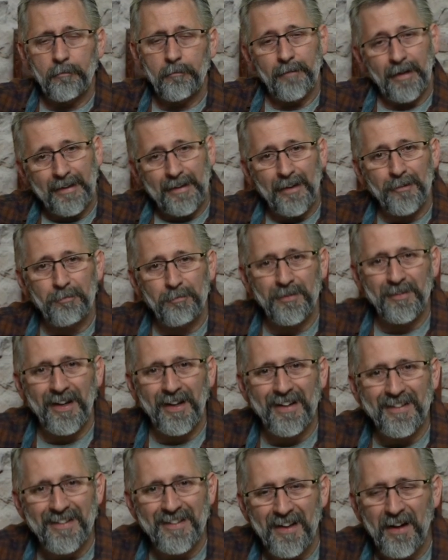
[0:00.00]
I guess
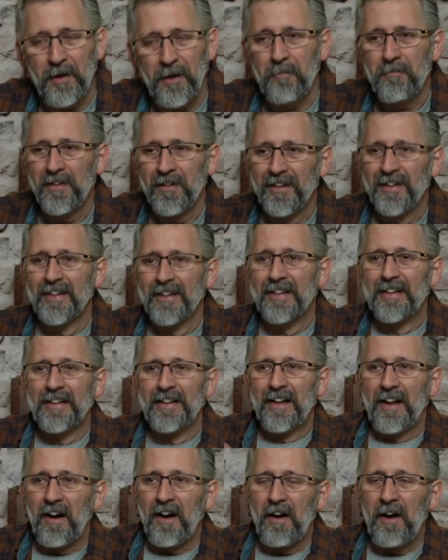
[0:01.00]
besides them,
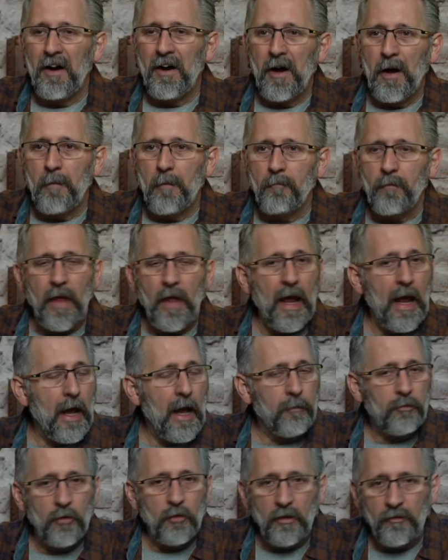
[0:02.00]

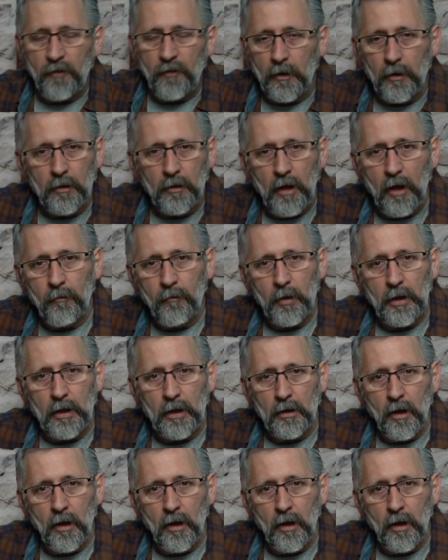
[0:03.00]
absolutely fell in love with it.